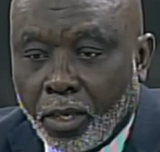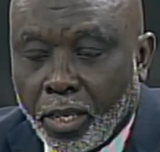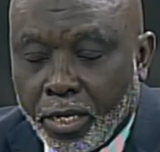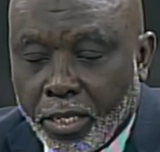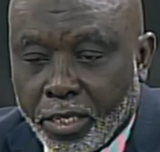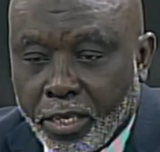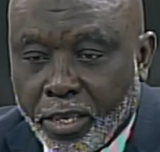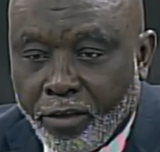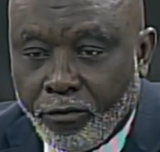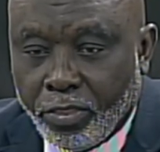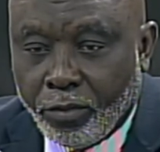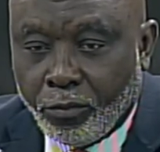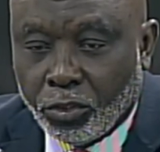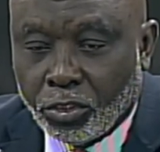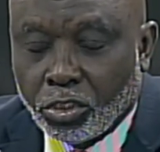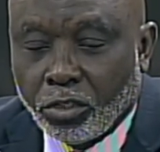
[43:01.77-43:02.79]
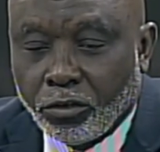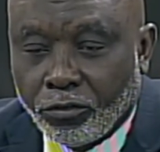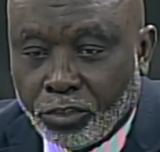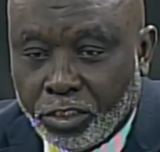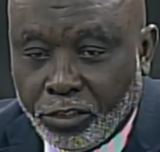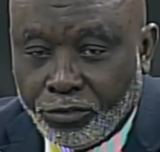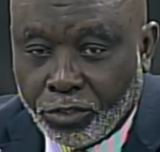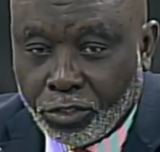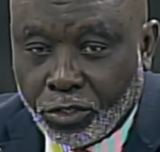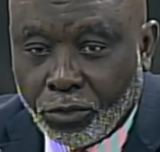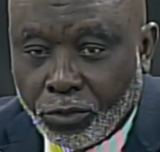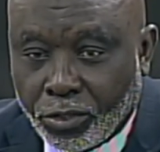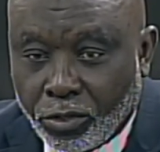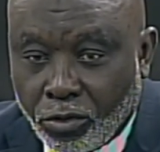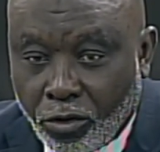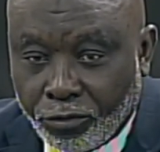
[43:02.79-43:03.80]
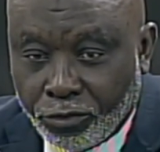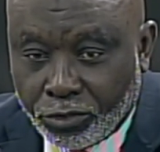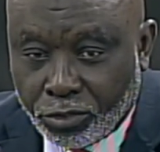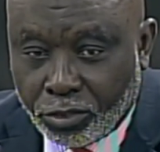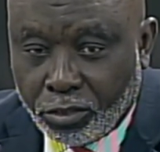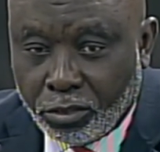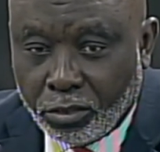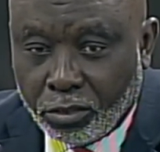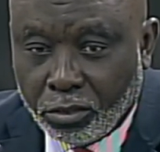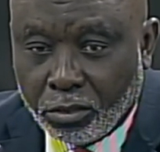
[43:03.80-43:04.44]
And he gave me the position of Chief Security Officer.